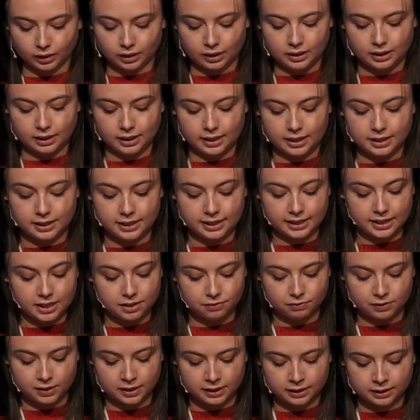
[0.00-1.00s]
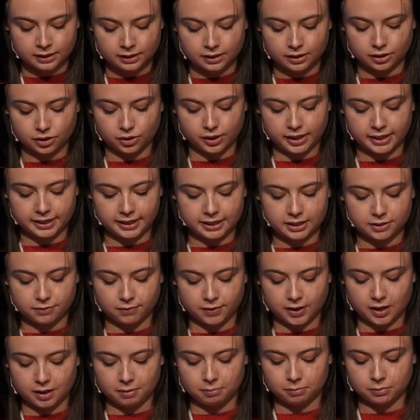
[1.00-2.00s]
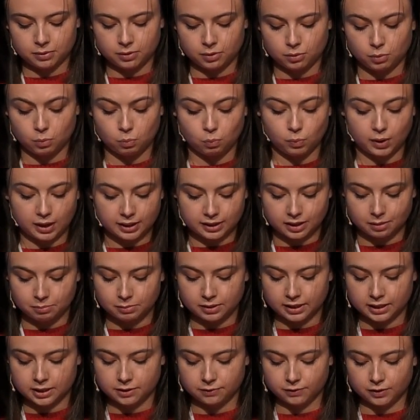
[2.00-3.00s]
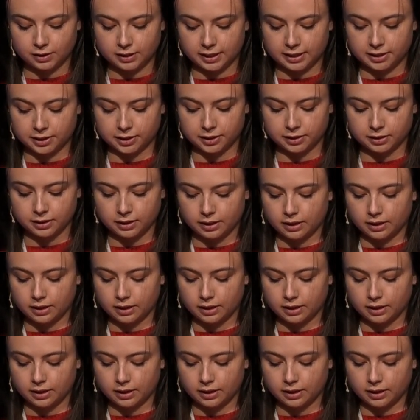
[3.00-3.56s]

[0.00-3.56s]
In the evening, Craigie's Farms welcomed us for dinner,